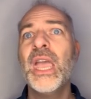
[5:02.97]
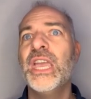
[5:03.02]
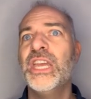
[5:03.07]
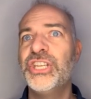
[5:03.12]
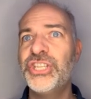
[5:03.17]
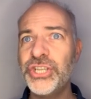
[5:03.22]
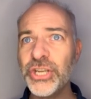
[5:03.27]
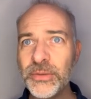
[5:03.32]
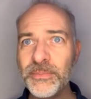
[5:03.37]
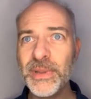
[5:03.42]

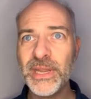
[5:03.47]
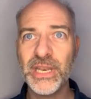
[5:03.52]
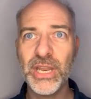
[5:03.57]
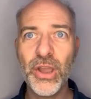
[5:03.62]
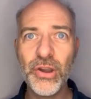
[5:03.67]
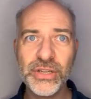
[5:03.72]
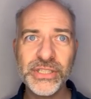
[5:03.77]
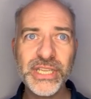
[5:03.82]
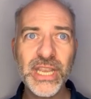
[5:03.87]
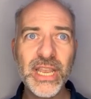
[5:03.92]
It should be
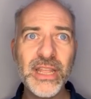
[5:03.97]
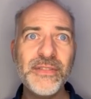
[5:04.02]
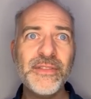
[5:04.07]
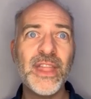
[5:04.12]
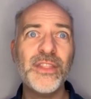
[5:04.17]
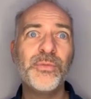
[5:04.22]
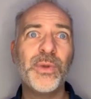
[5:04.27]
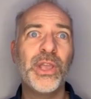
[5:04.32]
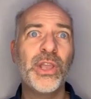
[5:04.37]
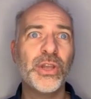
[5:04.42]
noted
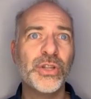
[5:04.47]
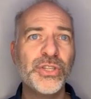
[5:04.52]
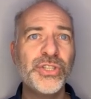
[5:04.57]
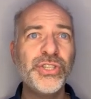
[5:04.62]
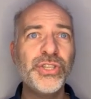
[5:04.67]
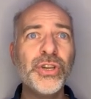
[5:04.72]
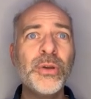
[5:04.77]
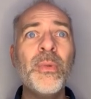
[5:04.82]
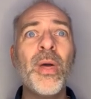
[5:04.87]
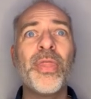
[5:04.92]
that we
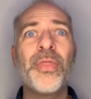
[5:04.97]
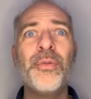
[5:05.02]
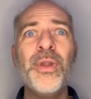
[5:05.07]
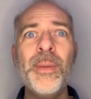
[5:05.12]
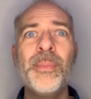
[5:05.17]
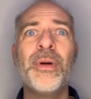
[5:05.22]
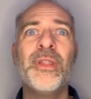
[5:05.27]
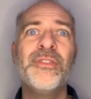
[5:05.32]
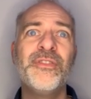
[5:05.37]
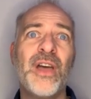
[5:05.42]
consume
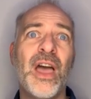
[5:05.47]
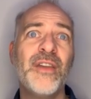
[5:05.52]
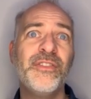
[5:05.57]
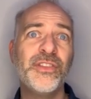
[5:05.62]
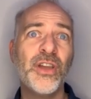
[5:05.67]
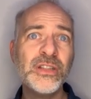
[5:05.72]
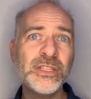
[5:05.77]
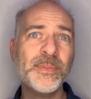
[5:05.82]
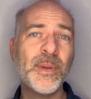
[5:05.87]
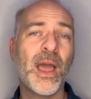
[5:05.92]
3.5
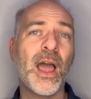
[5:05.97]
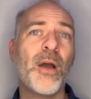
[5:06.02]
tons per